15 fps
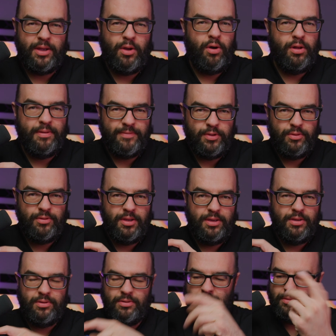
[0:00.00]
Call of
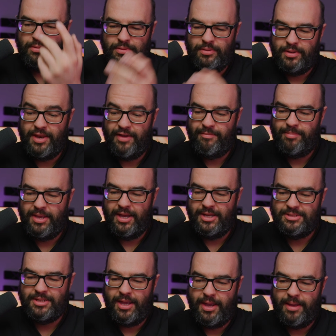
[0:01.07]
Duty or an
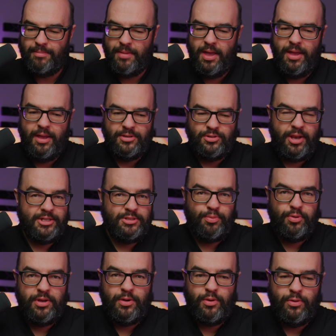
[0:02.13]
FPS game. So that's
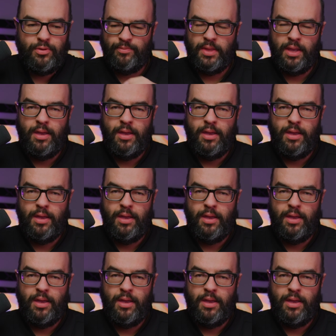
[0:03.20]
pretty cool.